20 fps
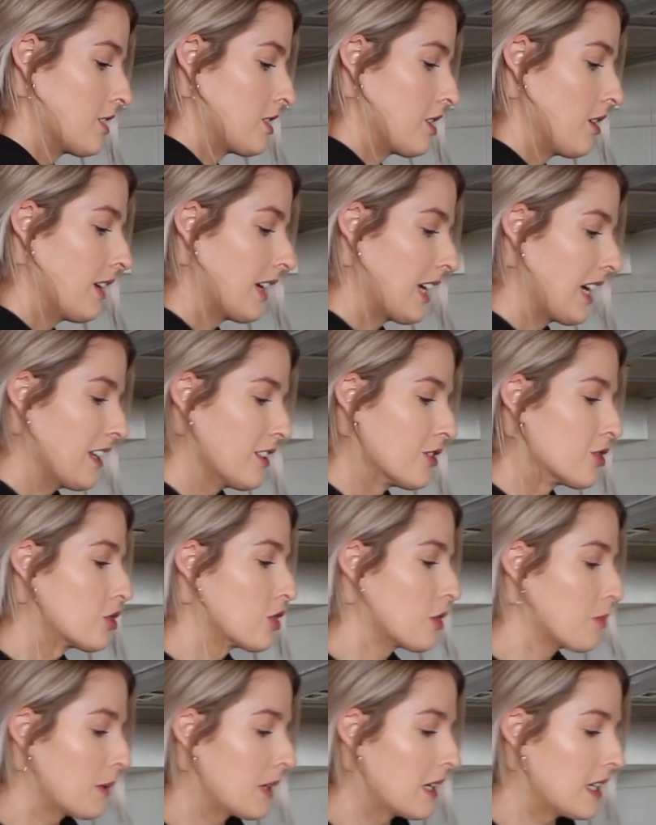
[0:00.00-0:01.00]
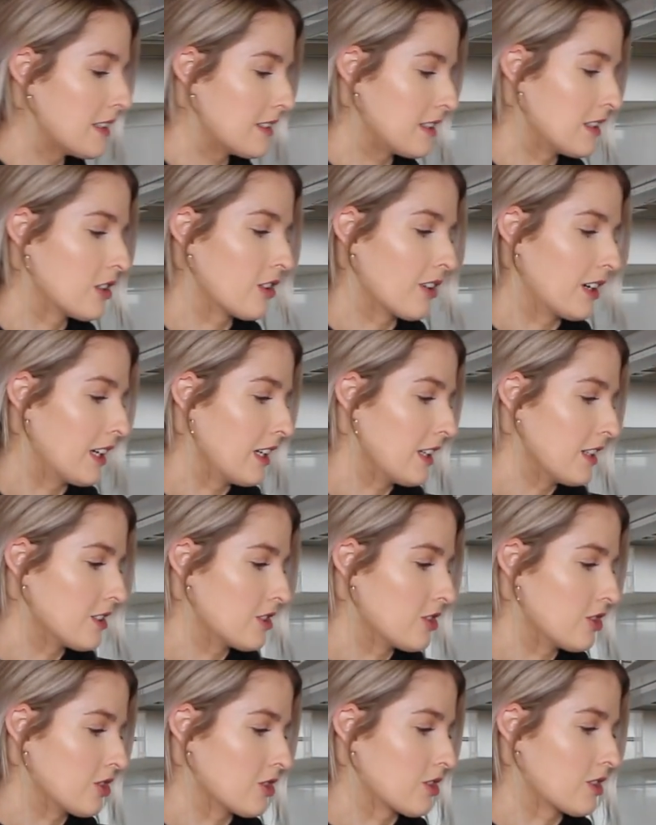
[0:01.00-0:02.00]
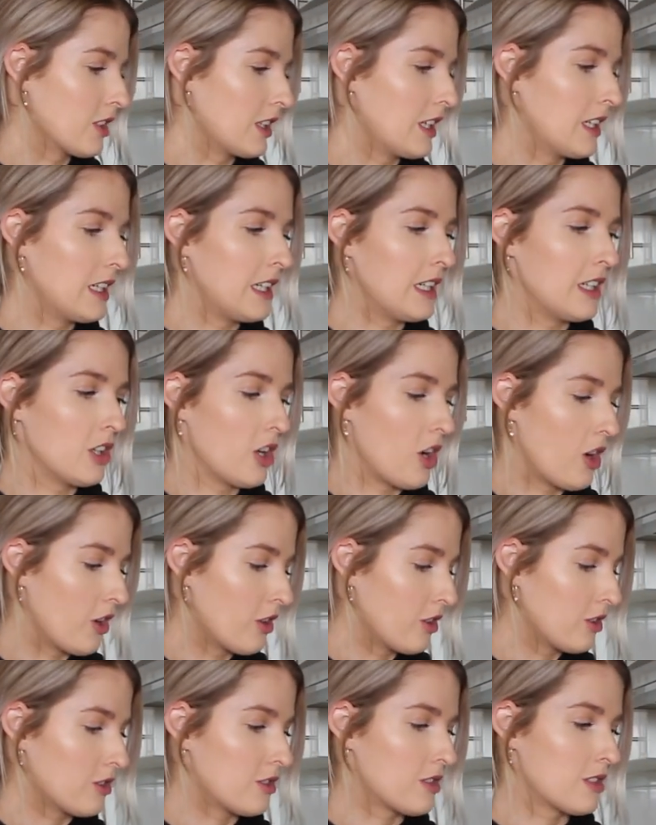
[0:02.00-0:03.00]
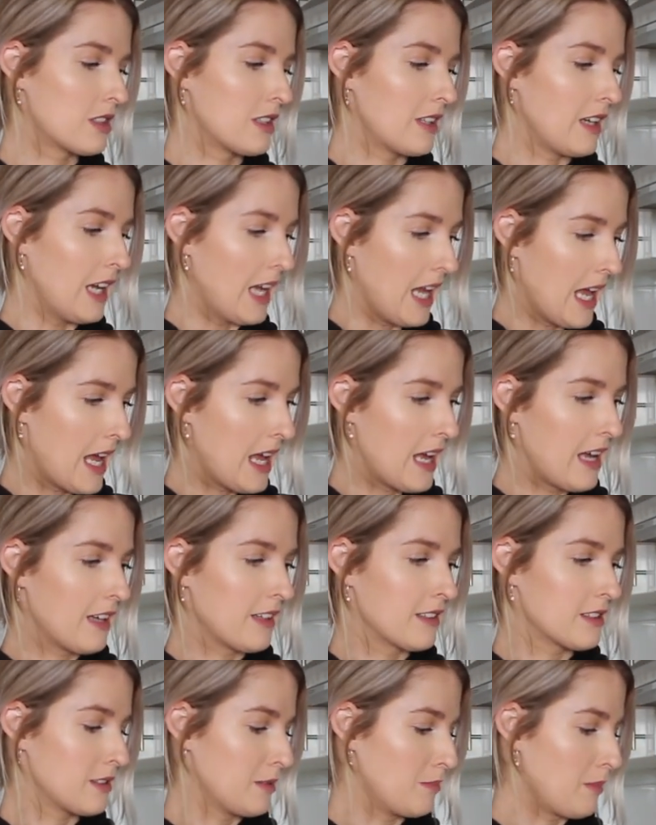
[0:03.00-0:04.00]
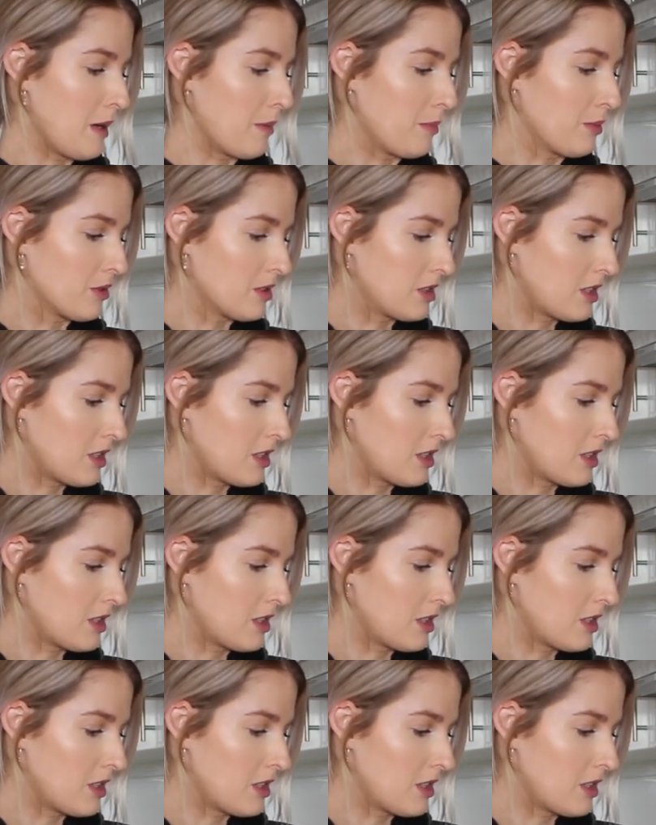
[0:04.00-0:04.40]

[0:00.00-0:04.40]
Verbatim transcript: So again, super easy ingredients. You're just going to need oats, an egg, some maple